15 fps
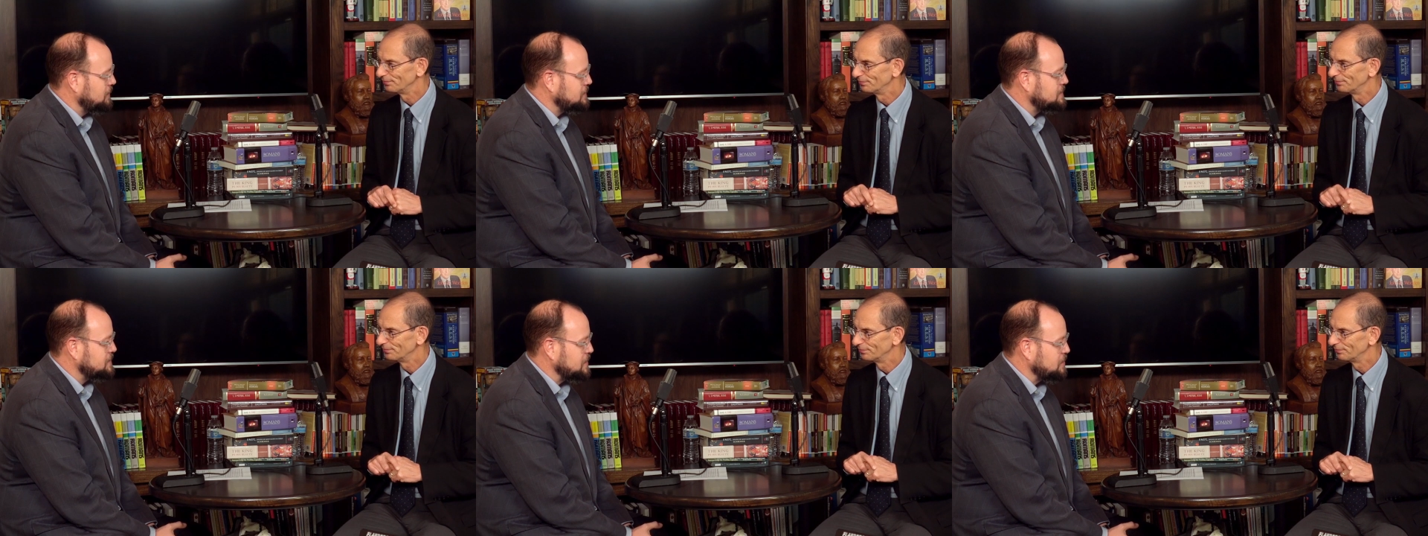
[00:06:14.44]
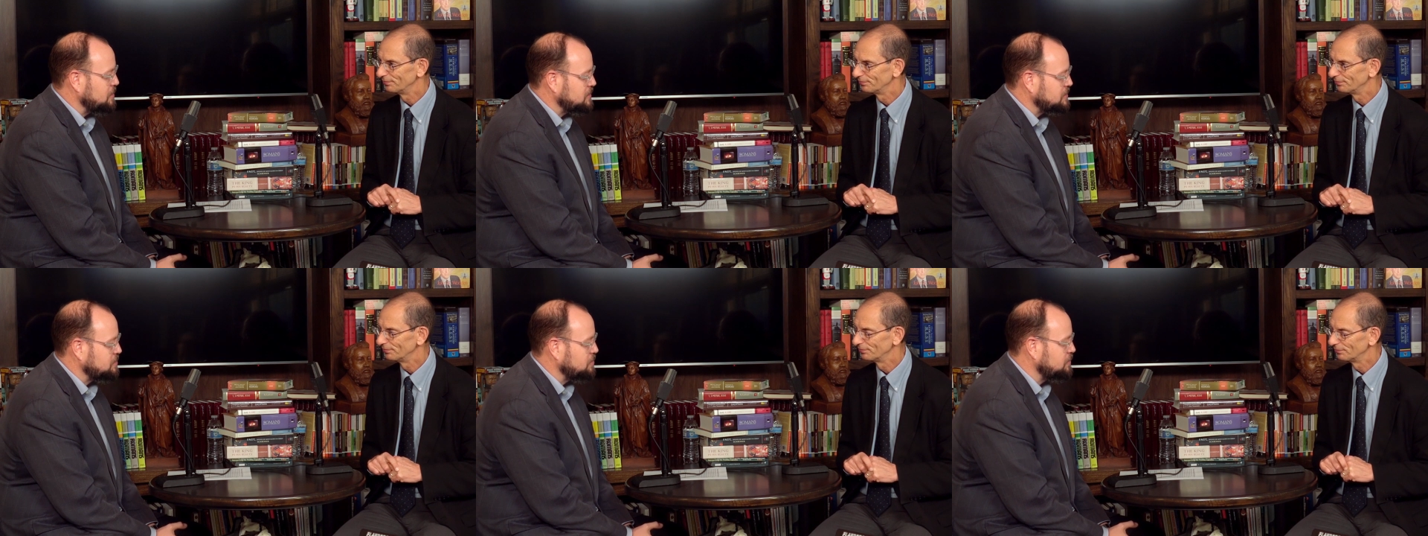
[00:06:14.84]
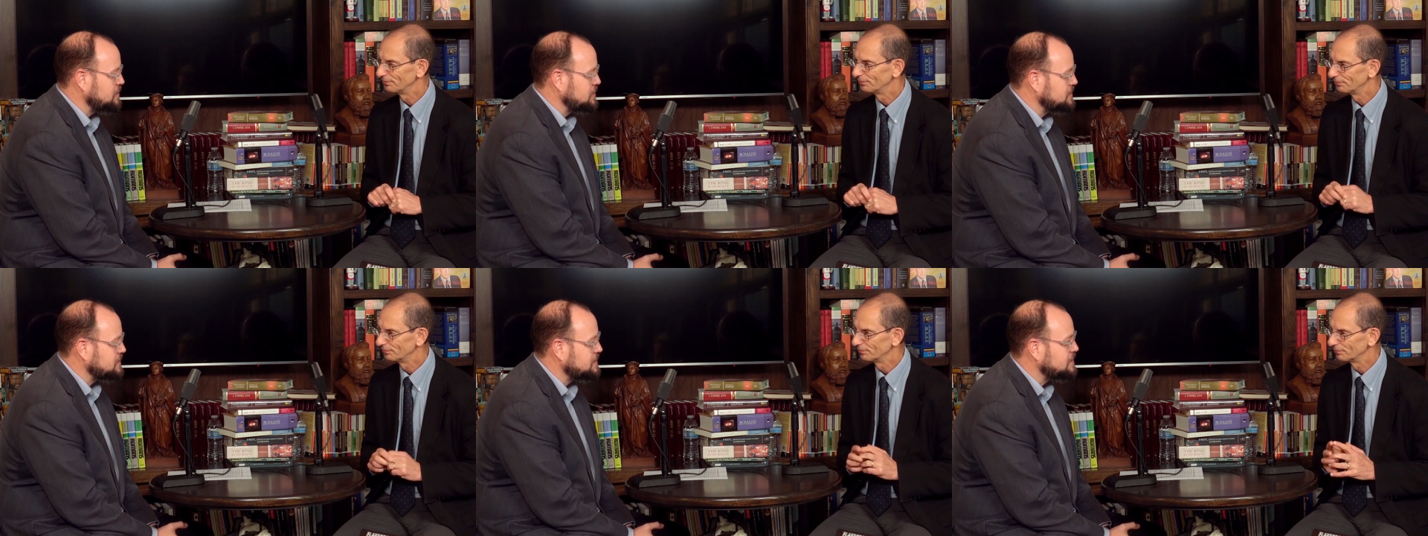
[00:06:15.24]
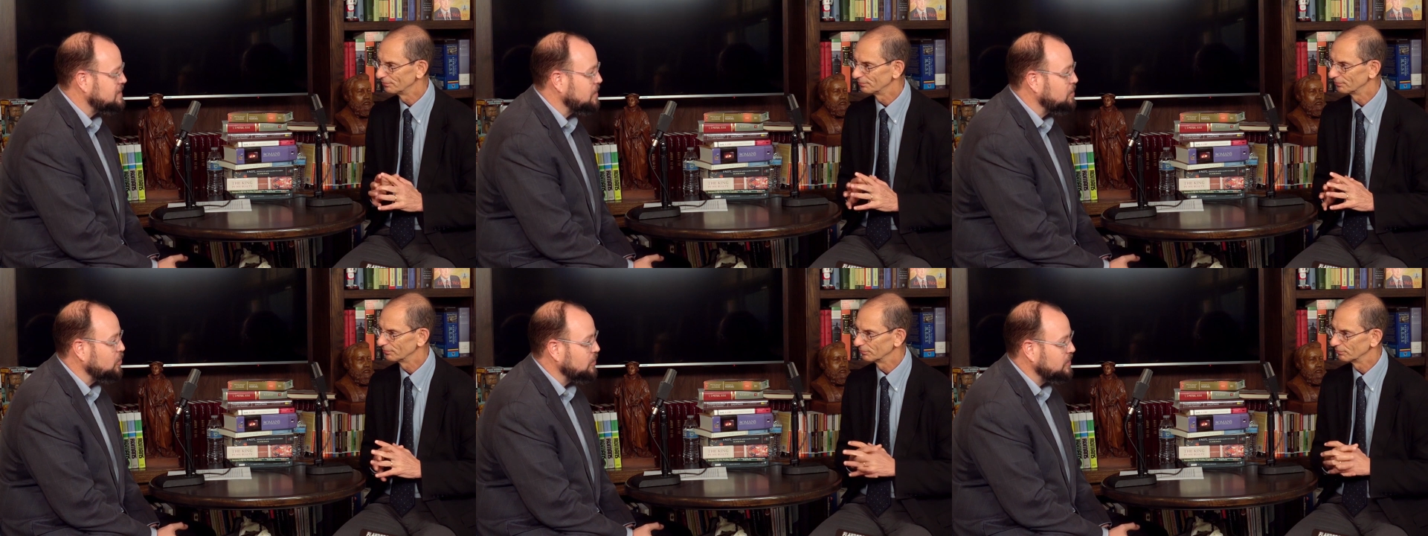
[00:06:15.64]
Speaker 1: Let's think about some of these
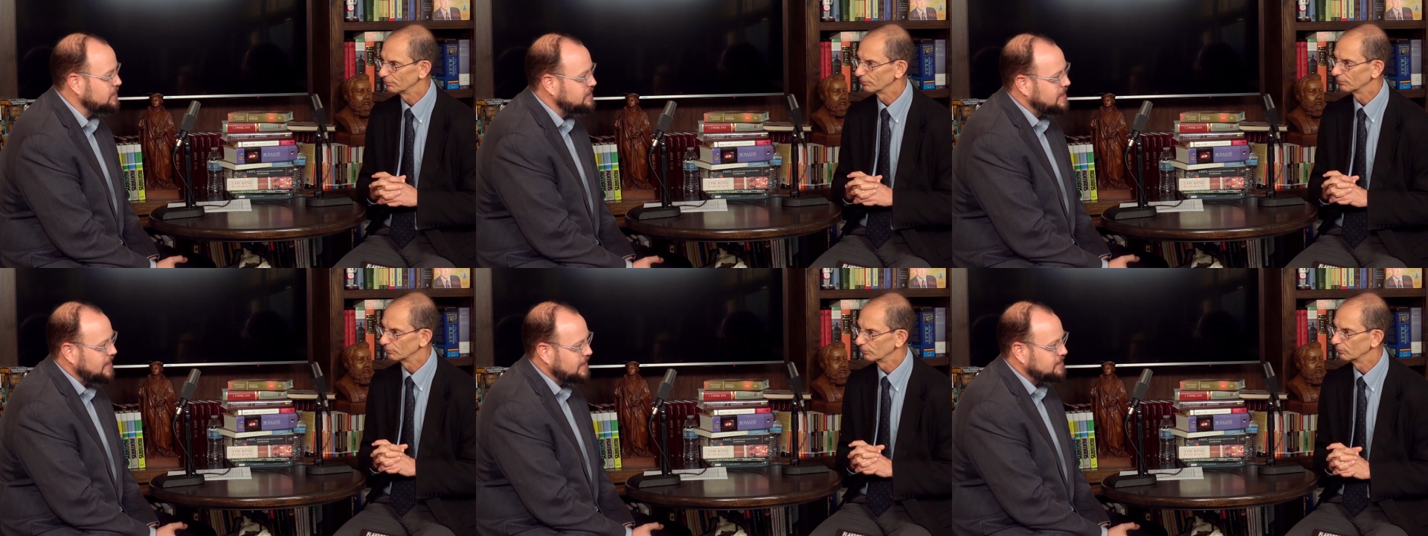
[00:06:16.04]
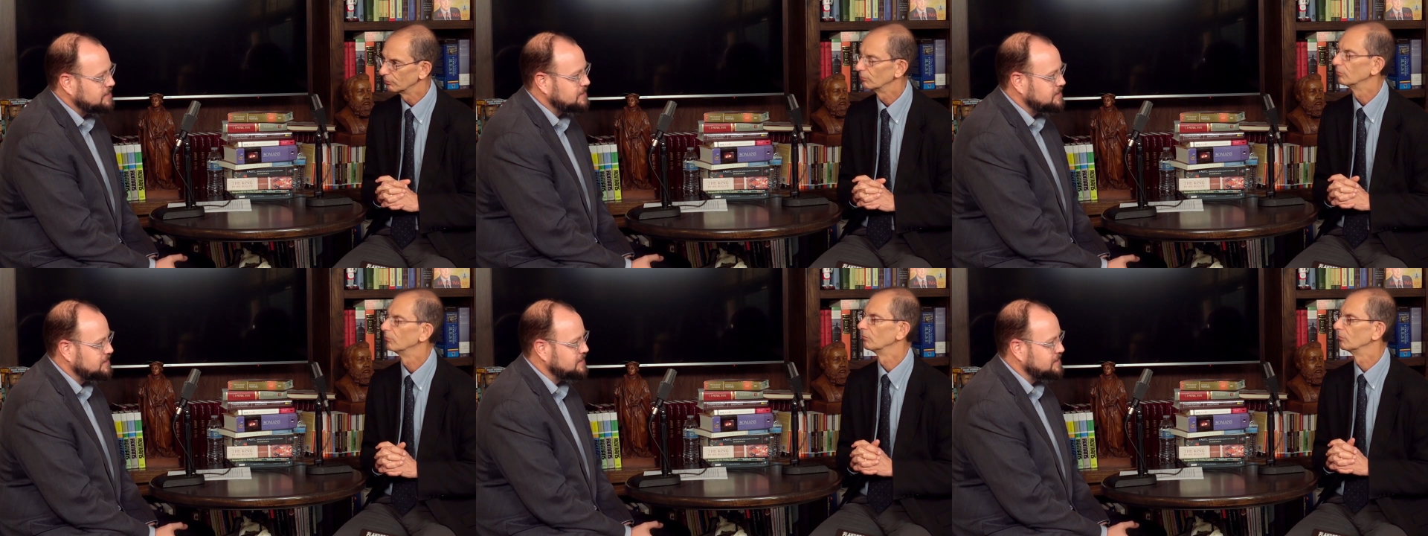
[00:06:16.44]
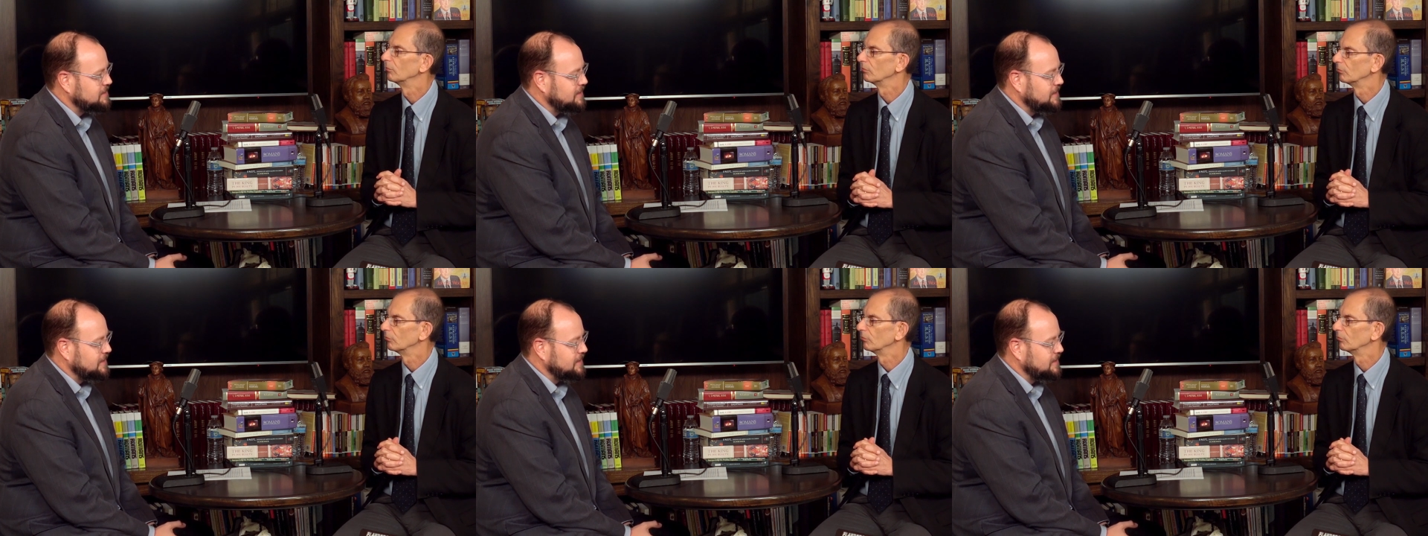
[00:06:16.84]
stubborn texts,